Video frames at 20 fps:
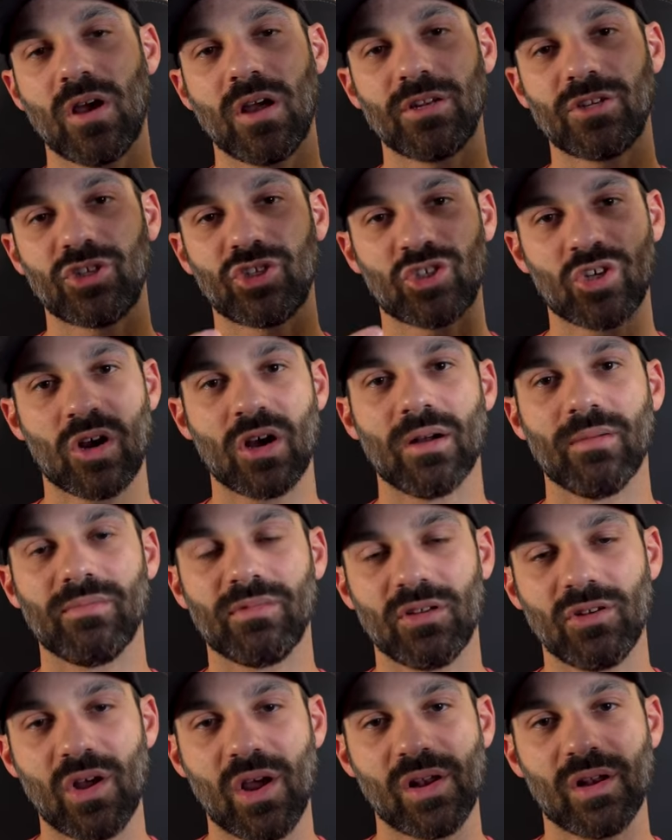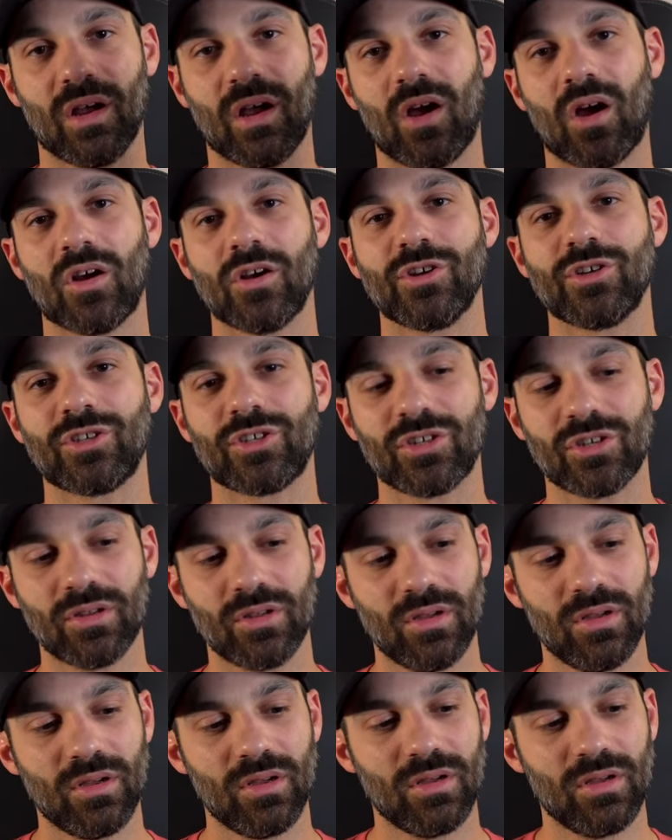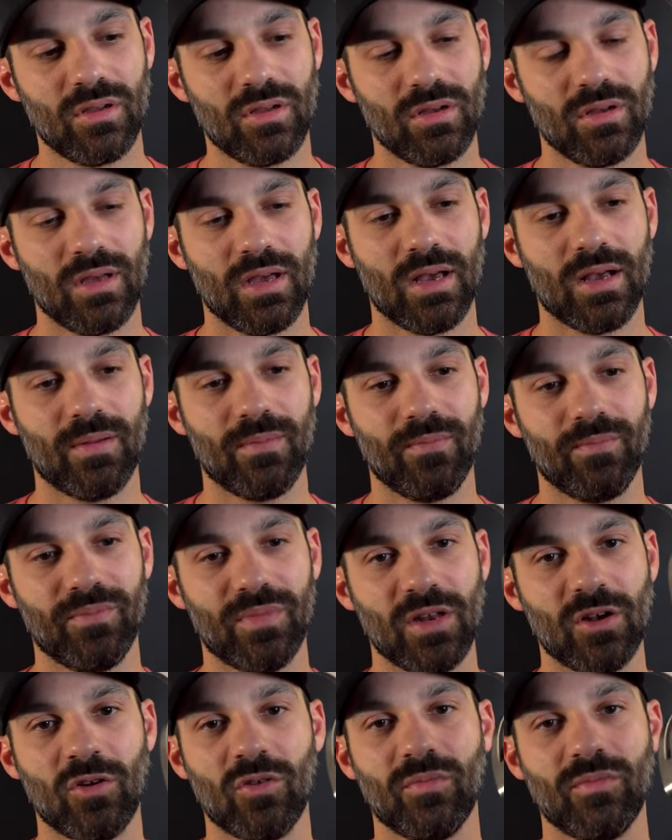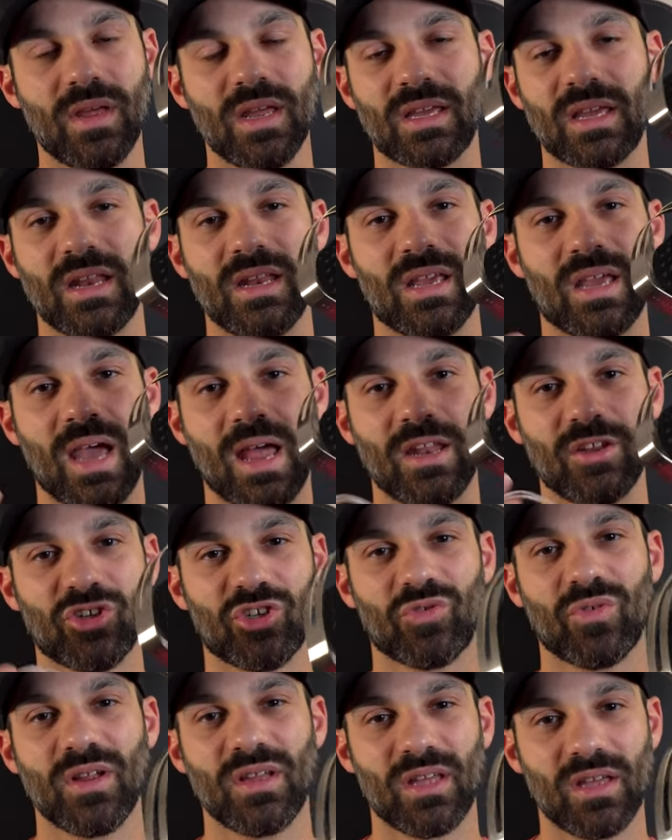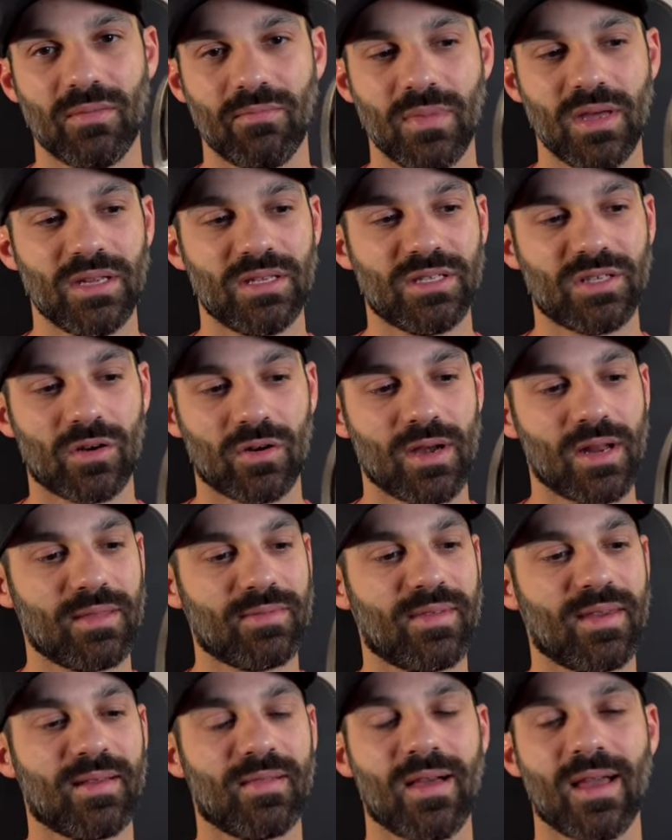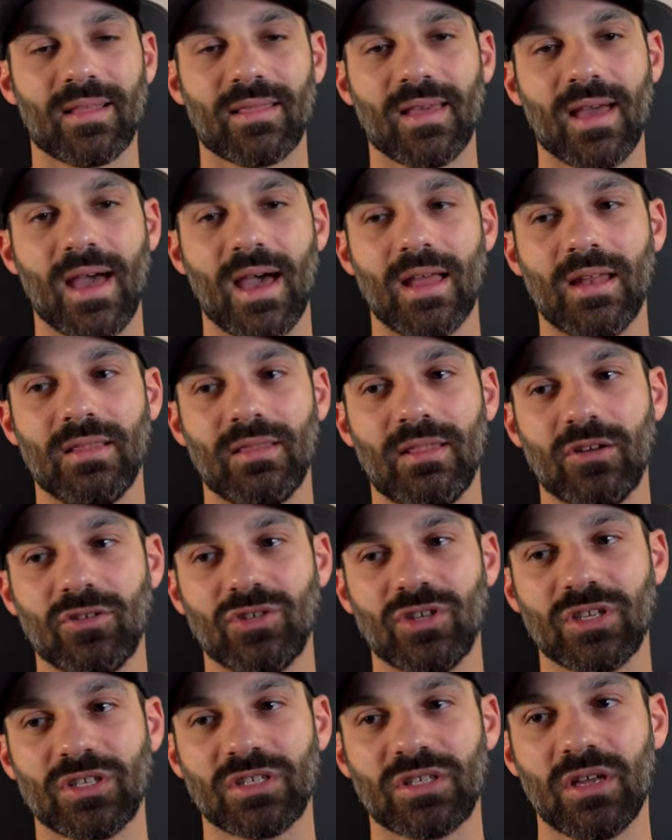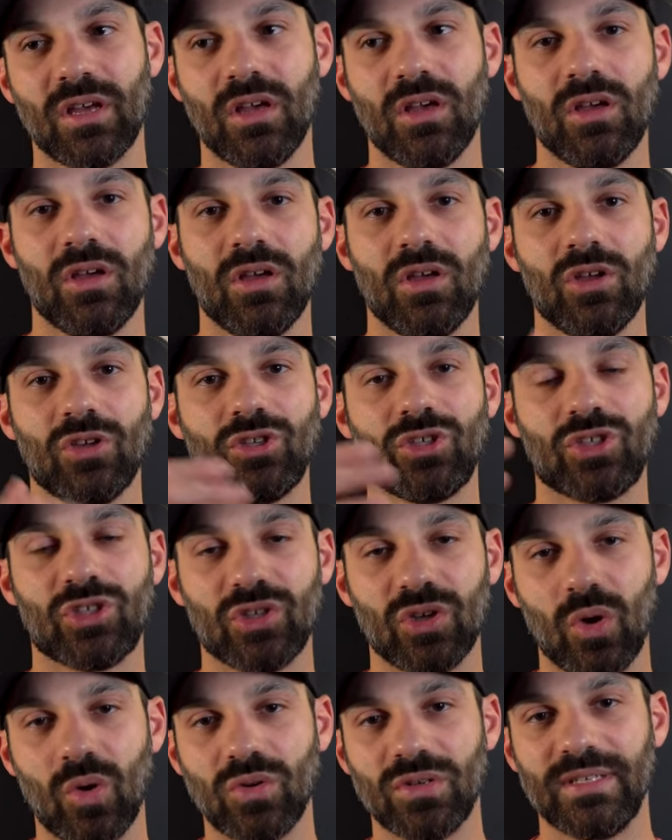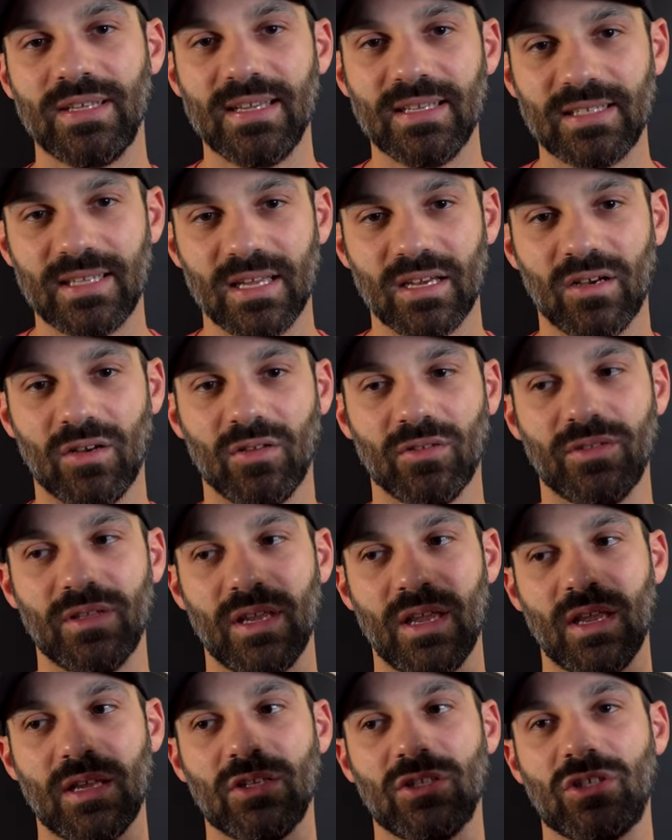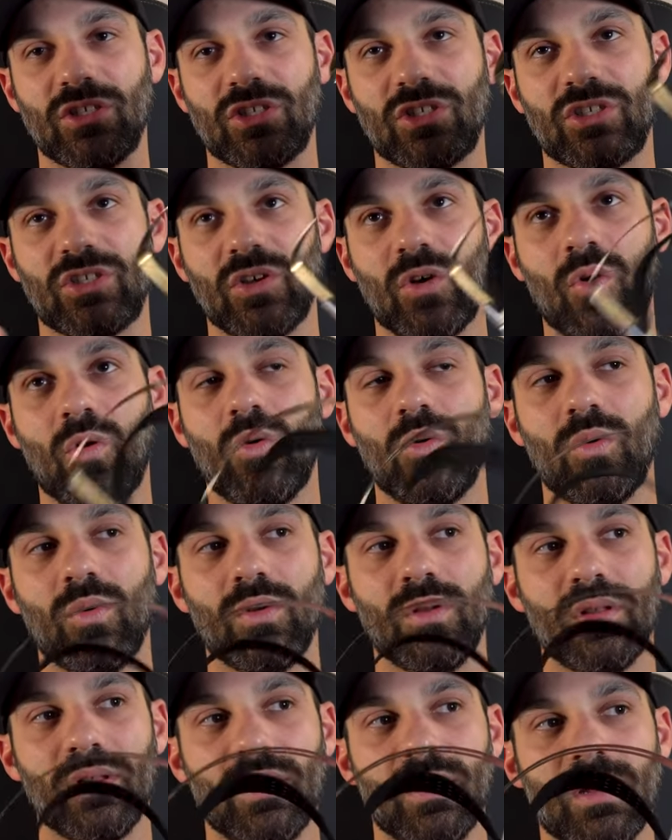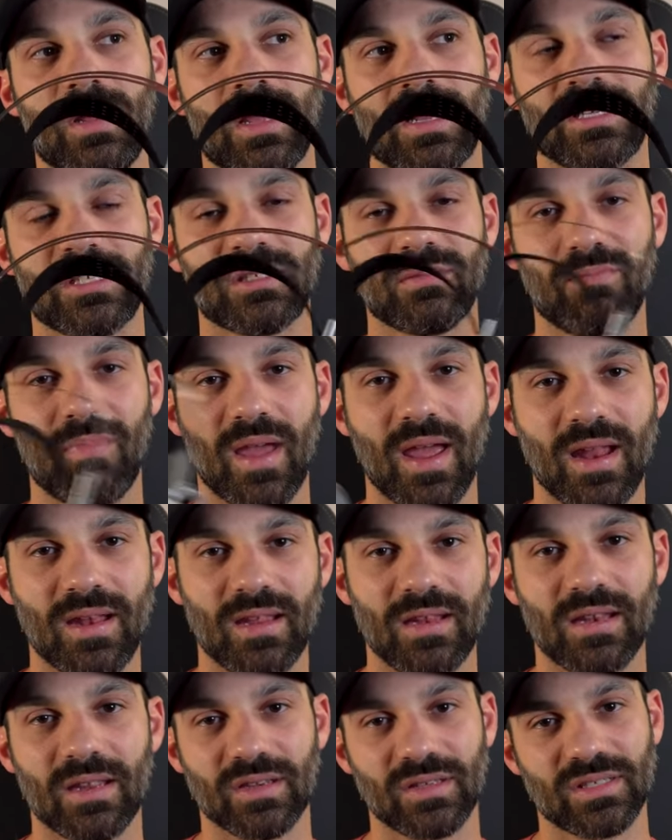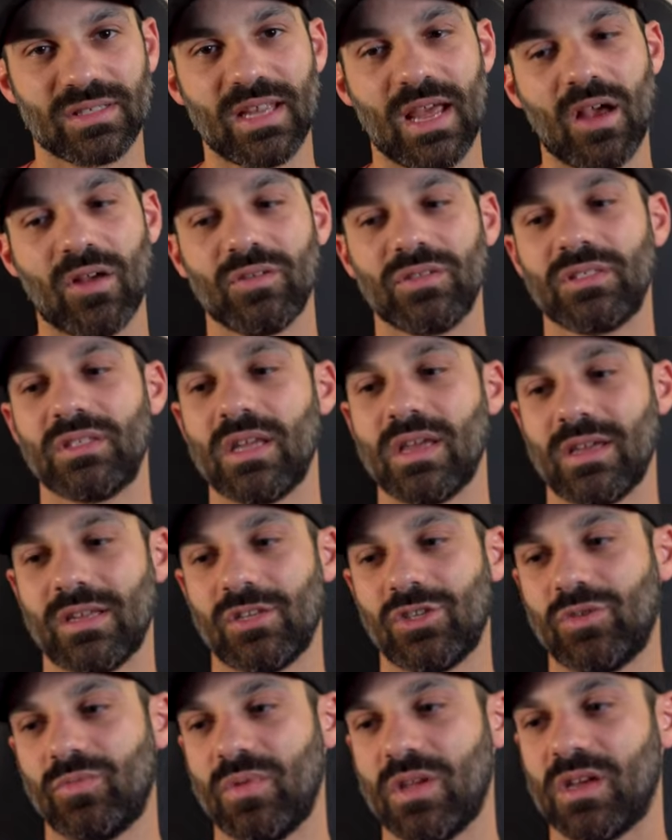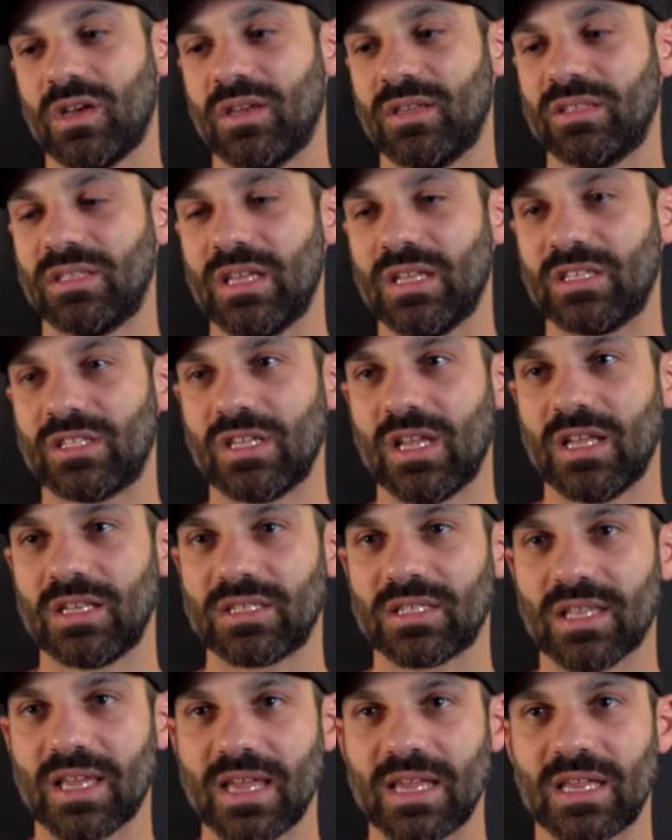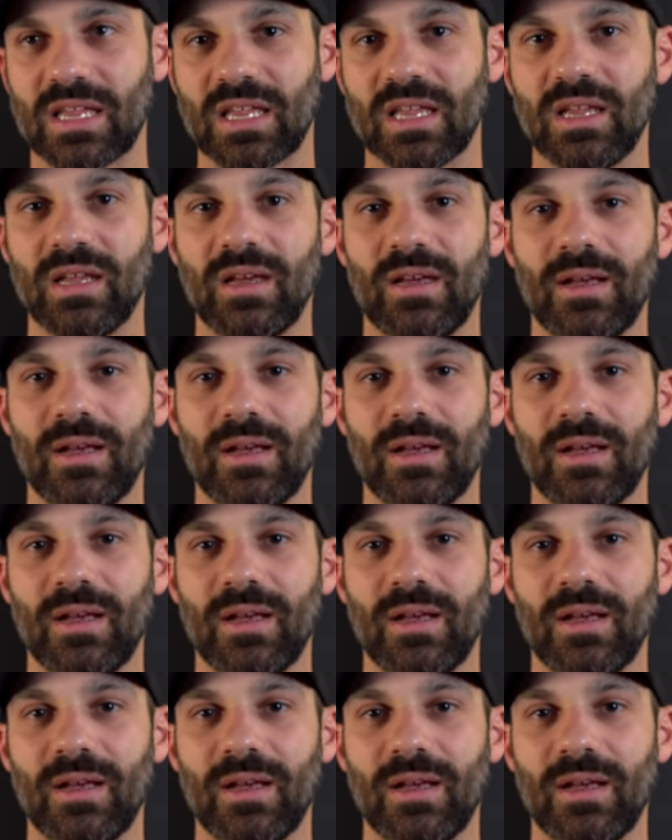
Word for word: not sharp. They're not harsh. Um, they don't make any kind of shrieking mids or anything like that. They're just so detailed and so expanded in soundstage because it's it's like